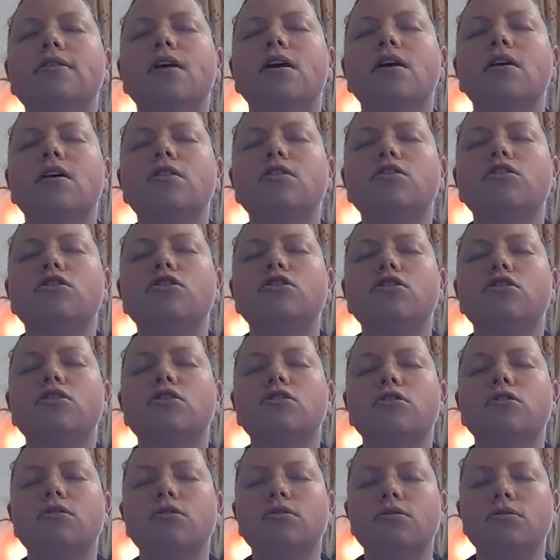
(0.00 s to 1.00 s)

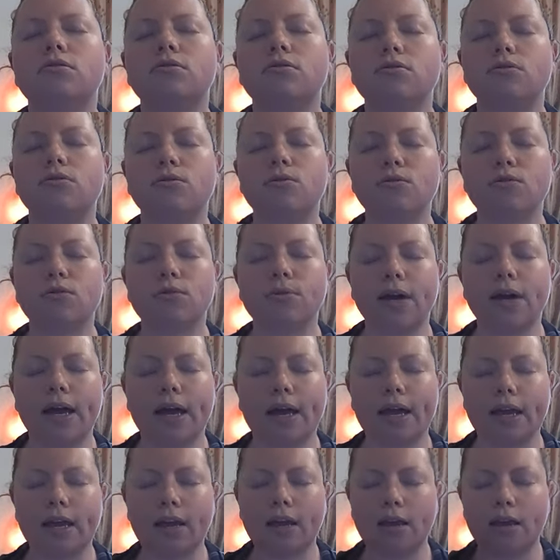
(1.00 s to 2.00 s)
touch all the
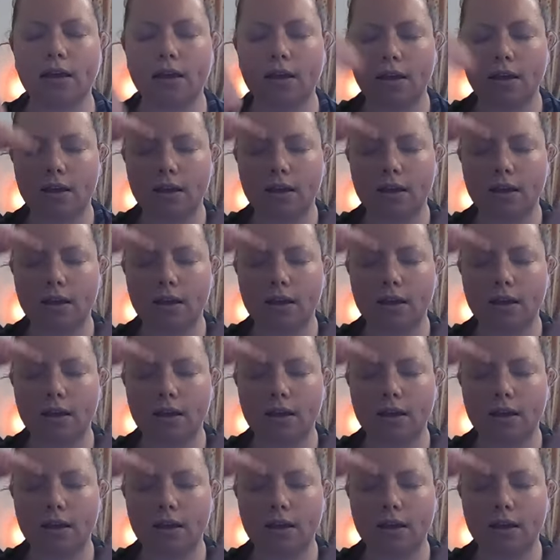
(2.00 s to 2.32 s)
way